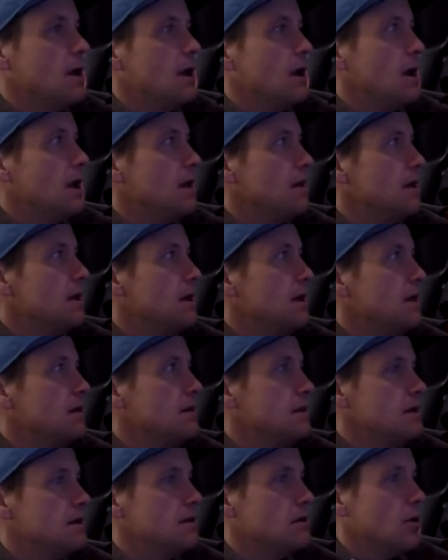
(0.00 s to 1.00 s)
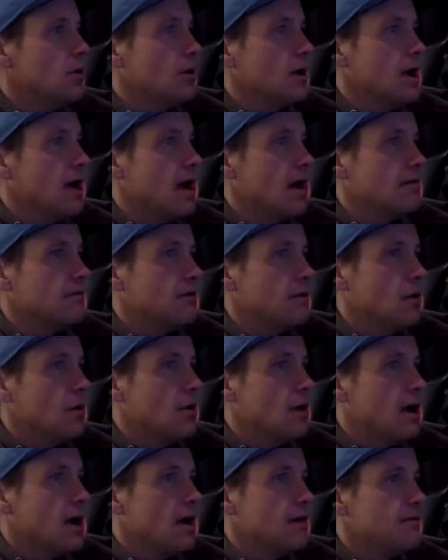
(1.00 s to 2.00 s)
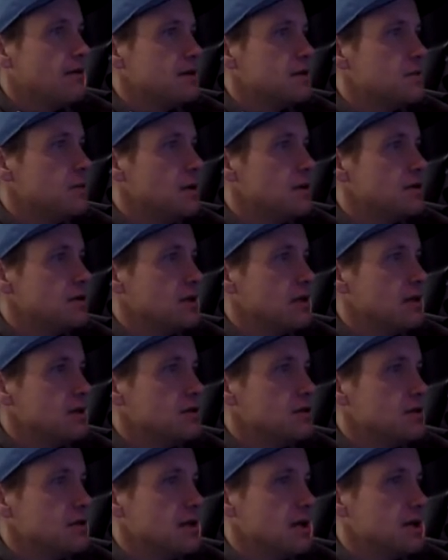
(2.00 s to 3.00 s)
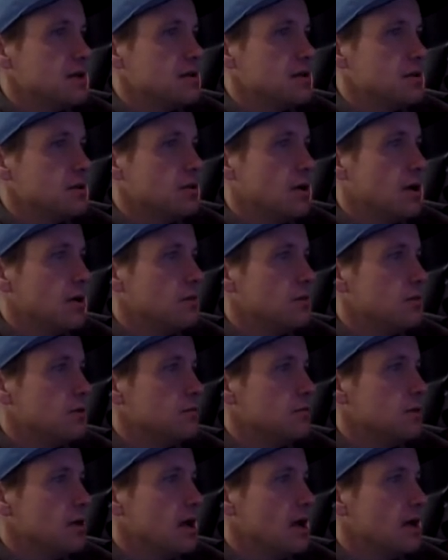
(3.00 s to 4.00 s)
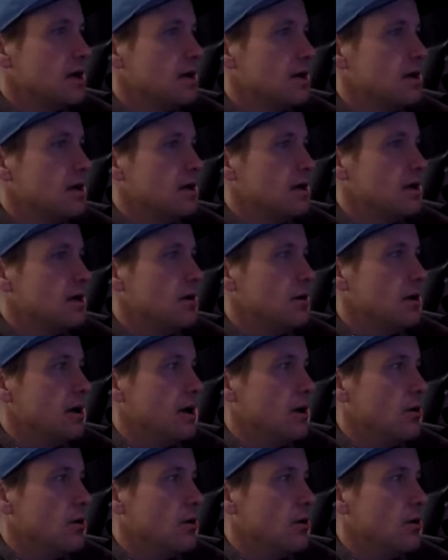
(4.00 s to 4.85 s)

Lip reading: And then the lower half. The lower half has pixelation that is incredible with black, yellow, and